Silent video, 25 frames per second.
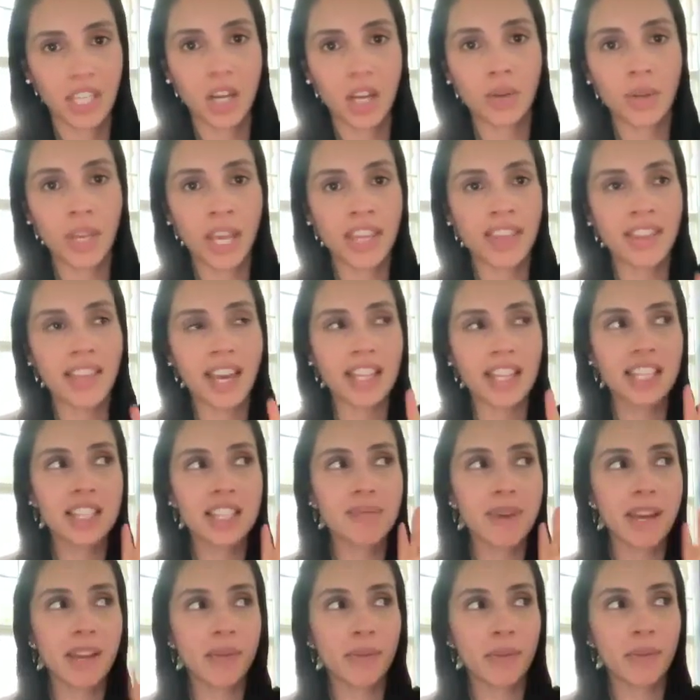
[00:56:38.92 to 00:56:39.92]
Okay,
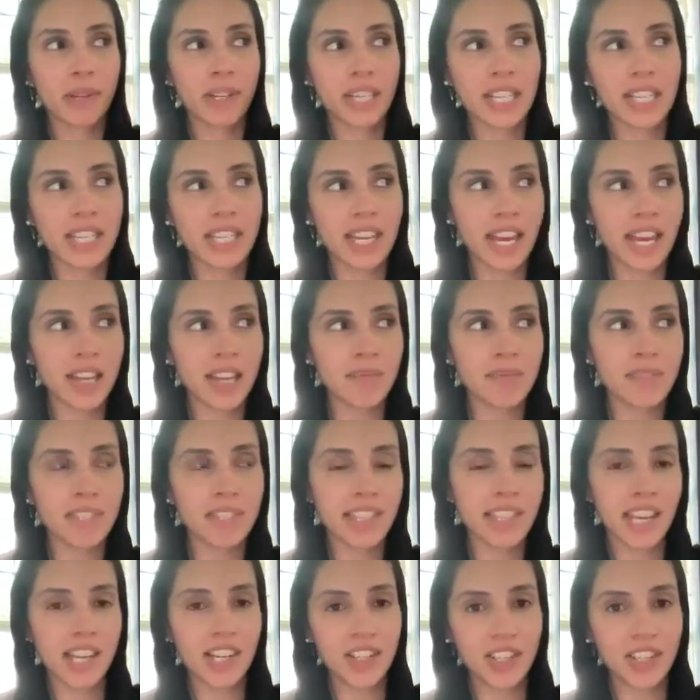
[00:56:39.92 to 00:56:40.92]
that's my worry time
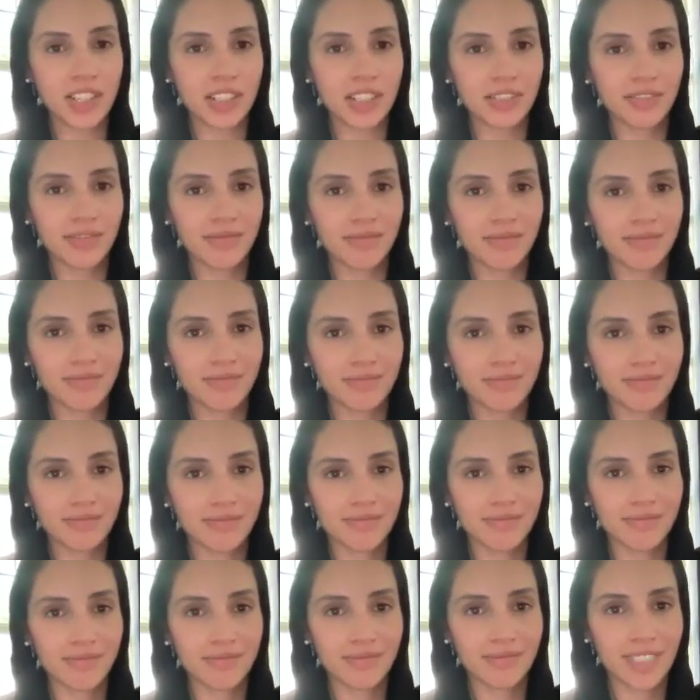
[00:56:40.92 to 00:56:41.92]
schedule.
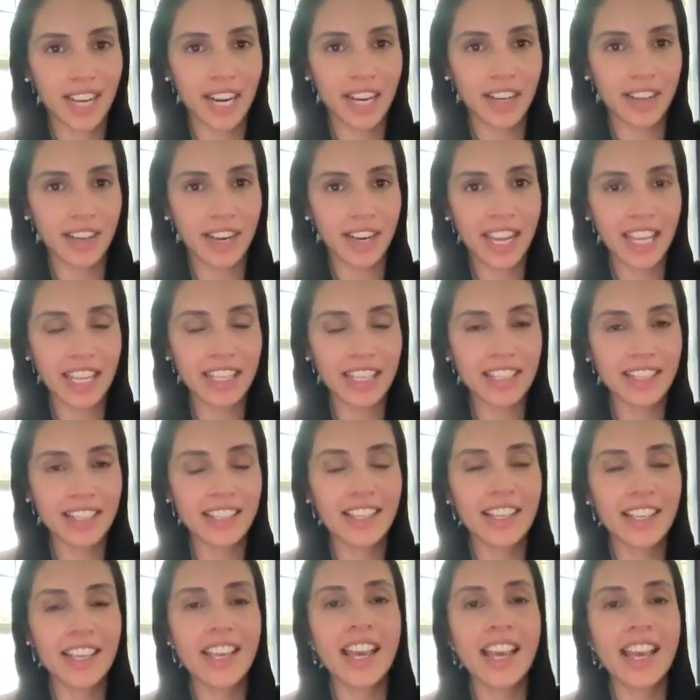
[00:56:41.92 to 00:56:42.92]
All right.
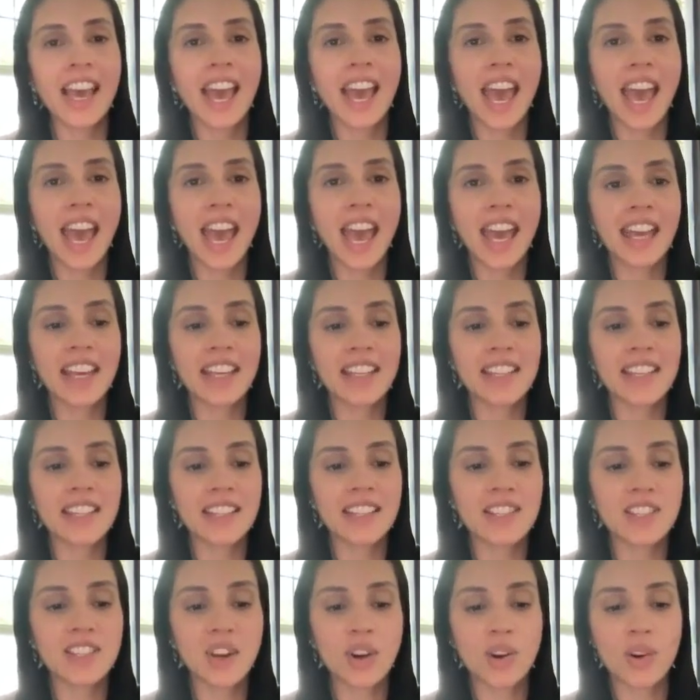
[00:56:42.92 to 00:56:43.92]
And
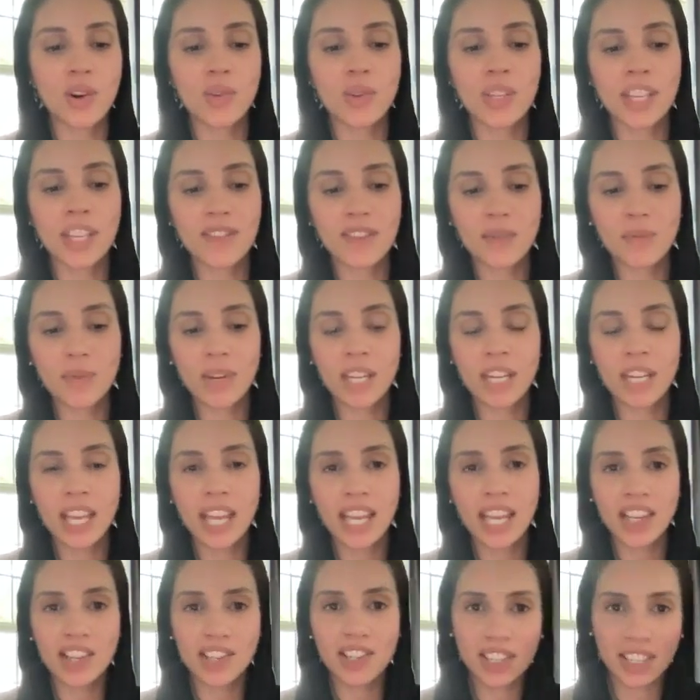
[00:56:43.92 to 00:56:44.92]
so even when
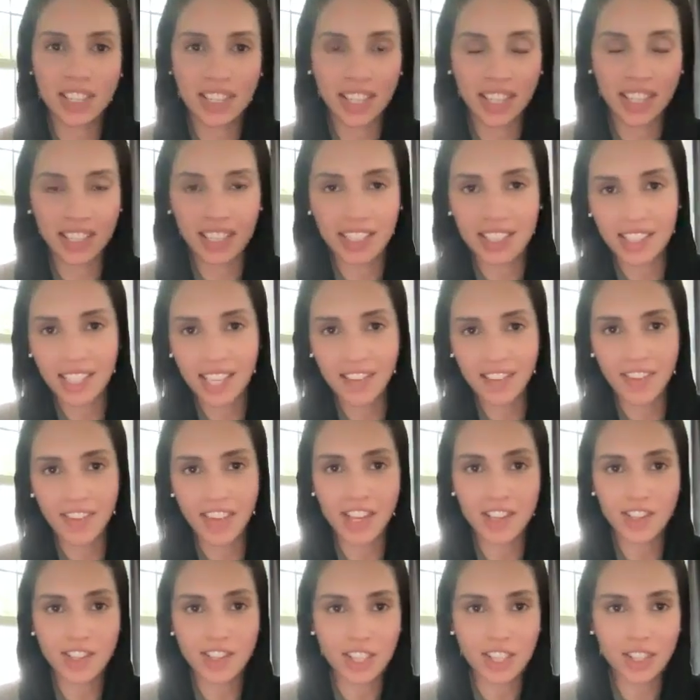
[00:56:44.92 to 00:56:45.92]
anxious, like let's say if
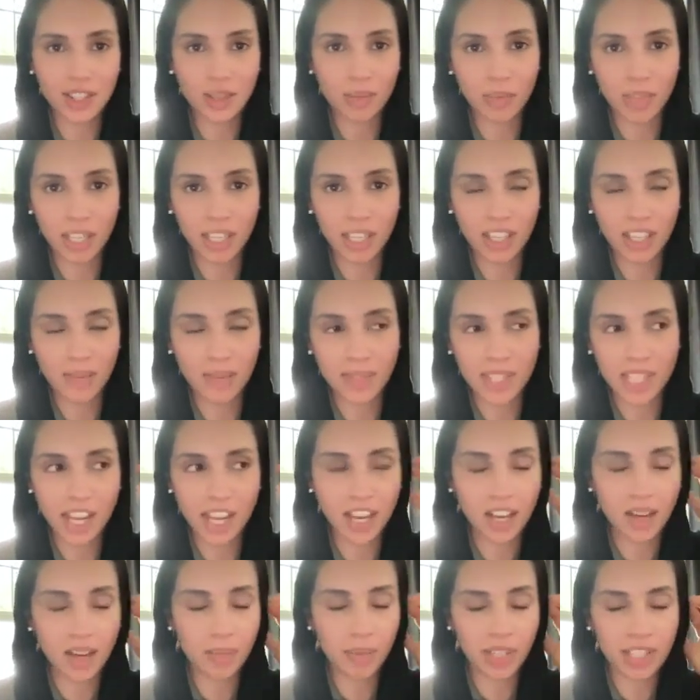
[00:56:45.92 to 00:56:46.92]
anxious Lubna comes
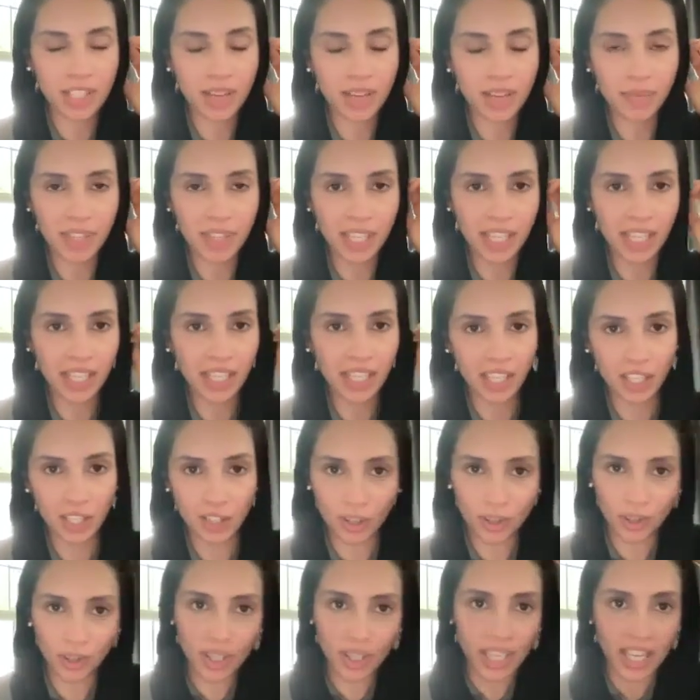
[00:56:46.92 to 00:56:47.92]
up or something,
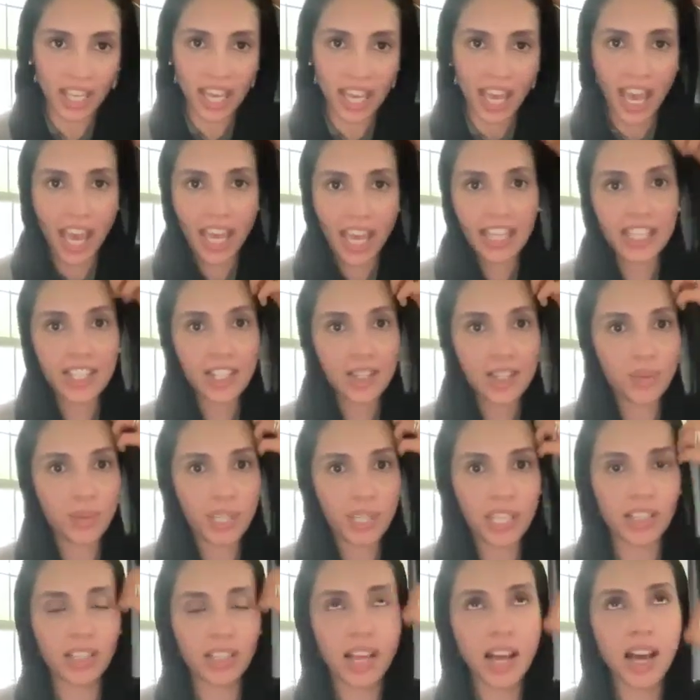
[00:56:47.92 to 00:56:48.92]
and it's
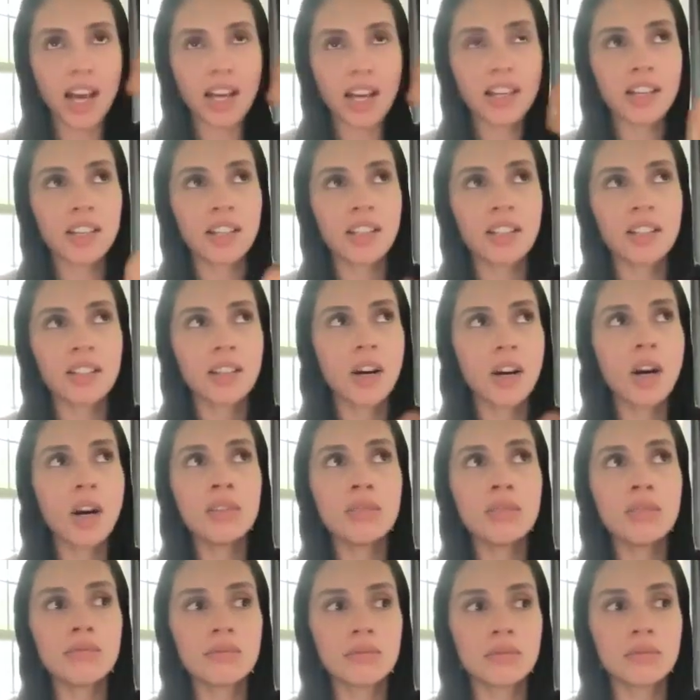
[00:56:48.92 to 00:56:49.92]
3 o'clock,
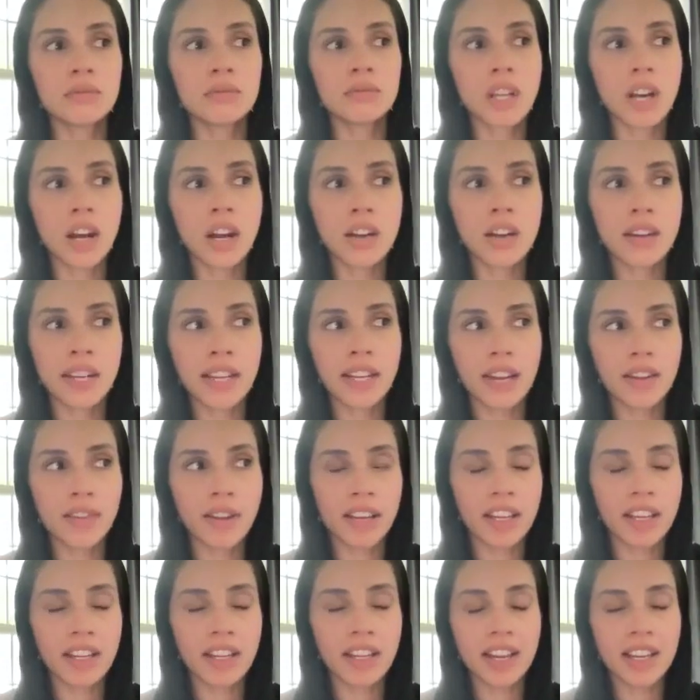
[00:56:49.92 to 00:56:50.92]
oh, all right, I
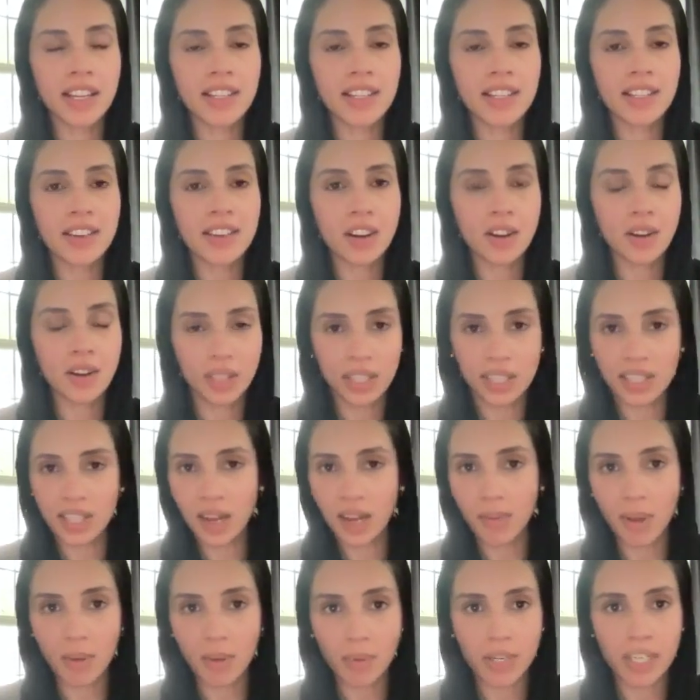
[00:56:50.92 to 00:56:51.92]
recognize, oh, it's
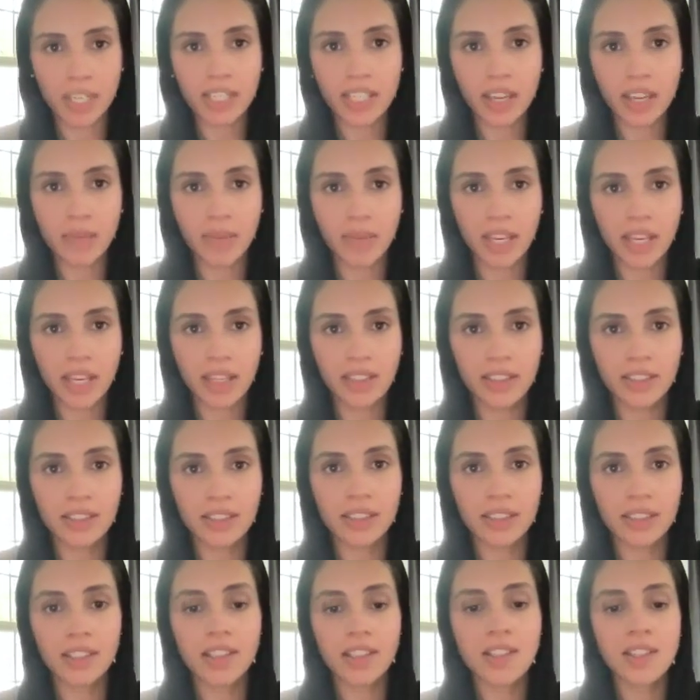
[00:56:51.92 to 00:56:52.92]
not my worry time yet.
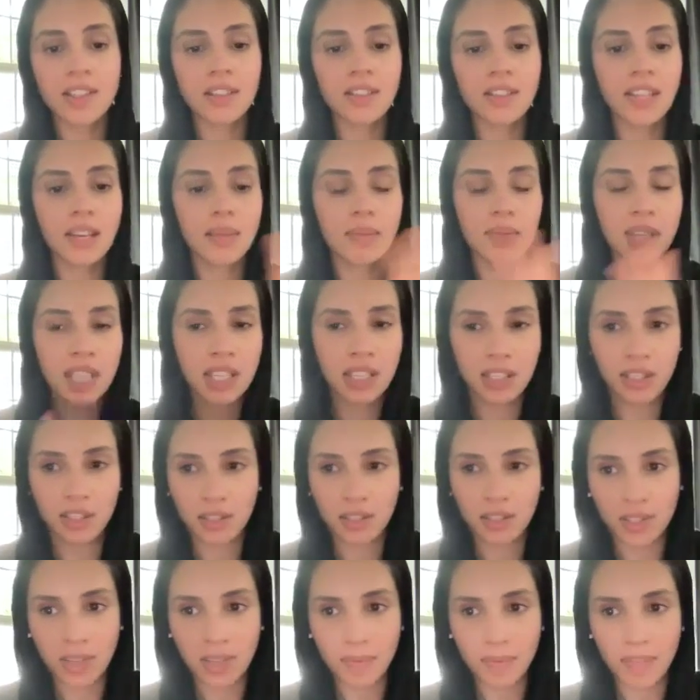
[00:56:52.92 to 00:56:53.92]
So let me
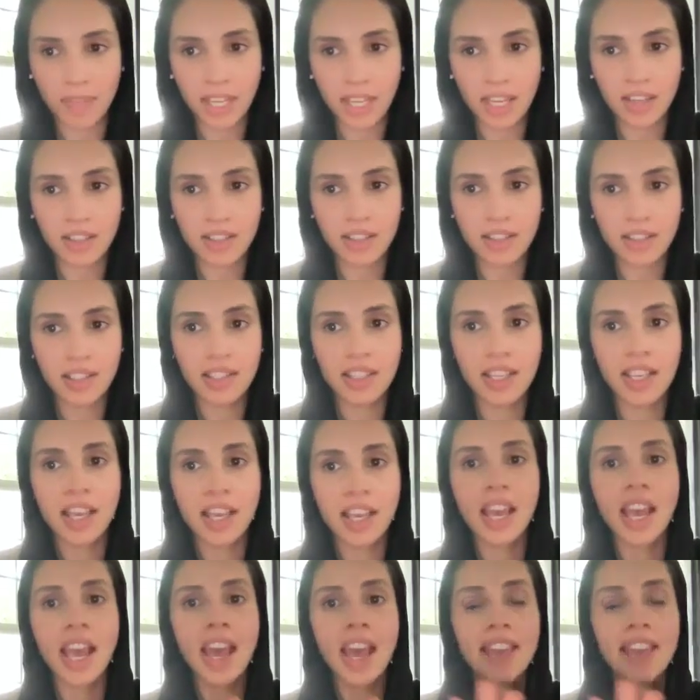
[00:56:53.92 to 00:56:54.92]
do something else.
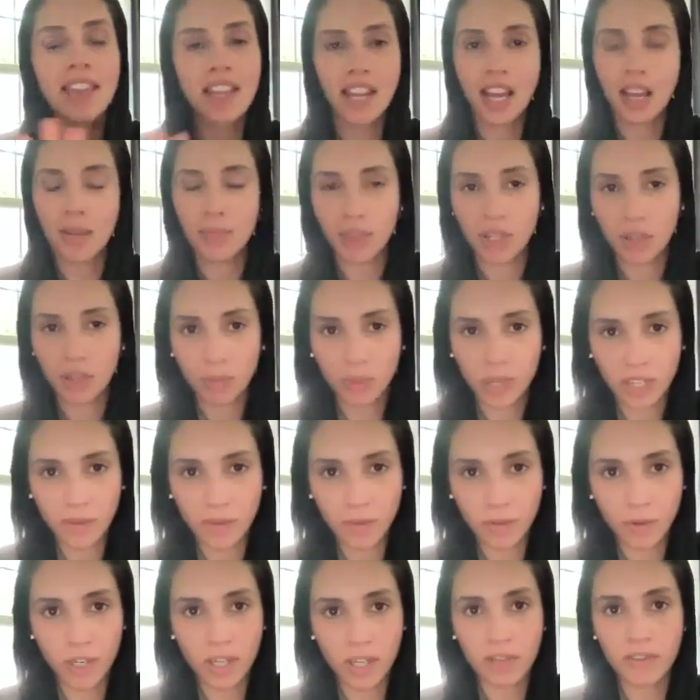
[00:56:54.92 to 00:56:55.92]
And then I'm going to worry
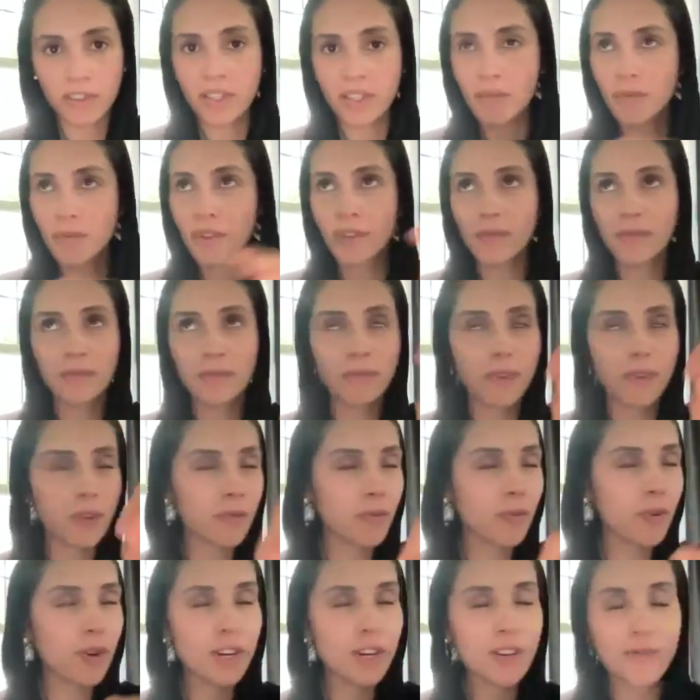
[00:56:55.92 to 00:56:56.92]
from 4
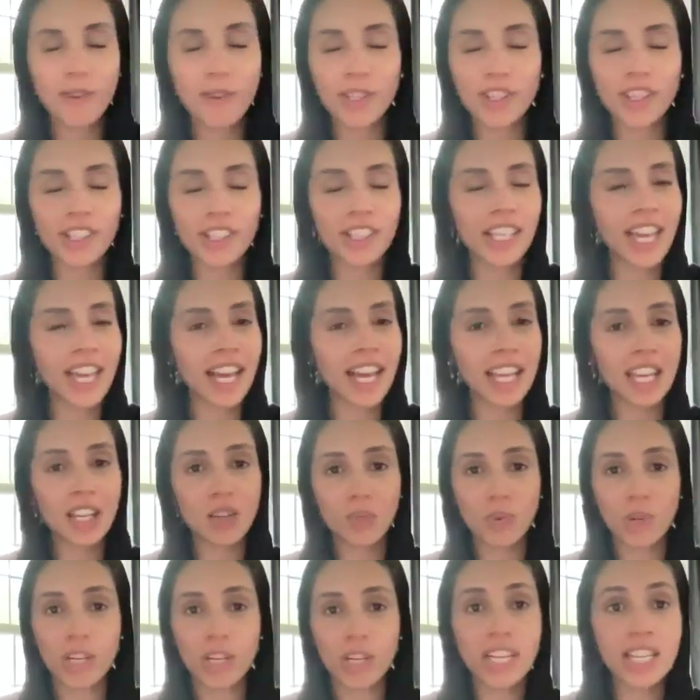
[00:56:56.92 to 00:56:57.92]
to 4:30, I
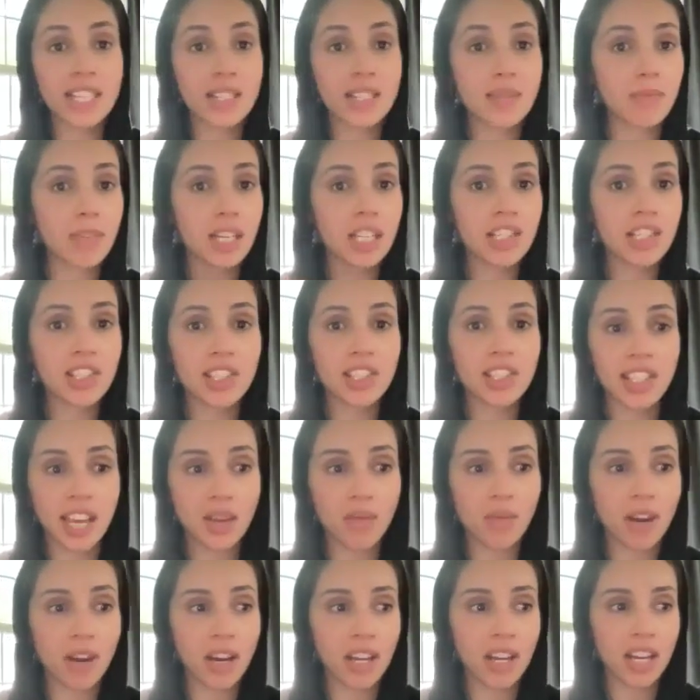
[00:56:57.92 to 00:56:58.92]
can worry as much as I
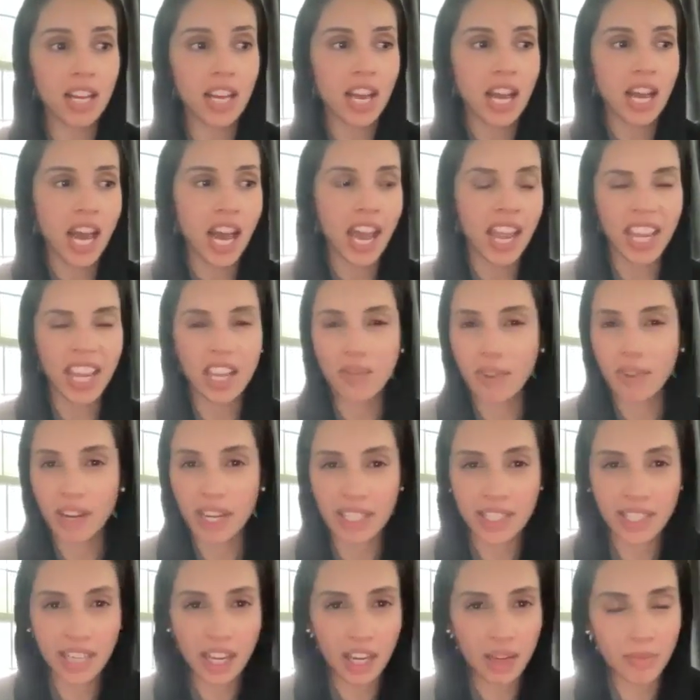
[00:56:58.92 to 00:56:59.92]
want. I can
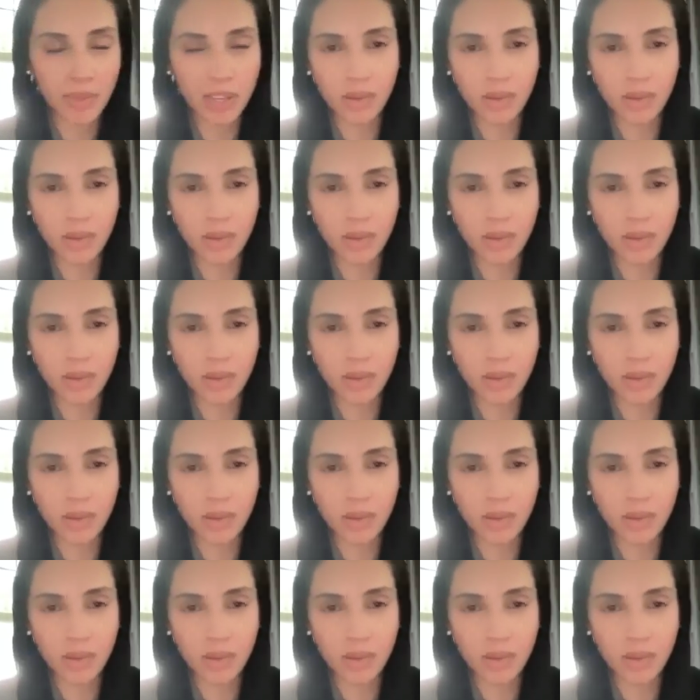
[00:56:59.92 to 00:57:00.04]
write down